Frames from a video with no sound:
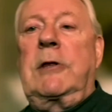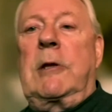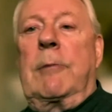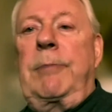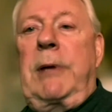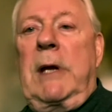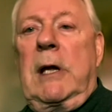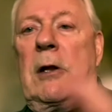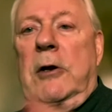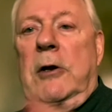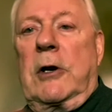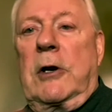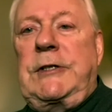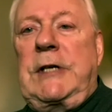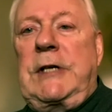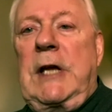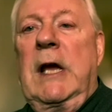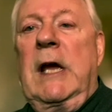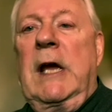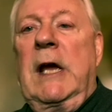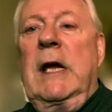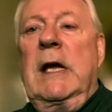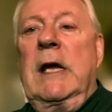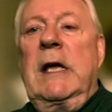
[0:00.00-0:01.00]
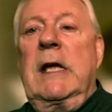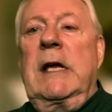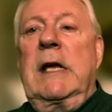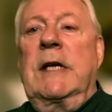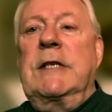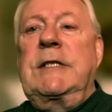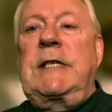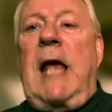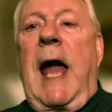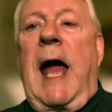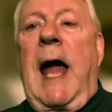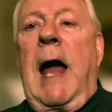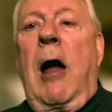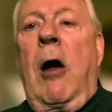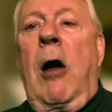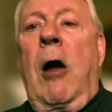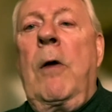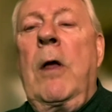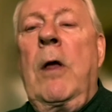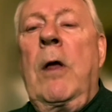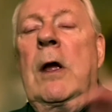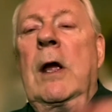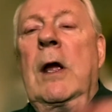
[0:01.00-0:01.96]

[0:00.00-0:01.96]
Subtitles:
the pillars is how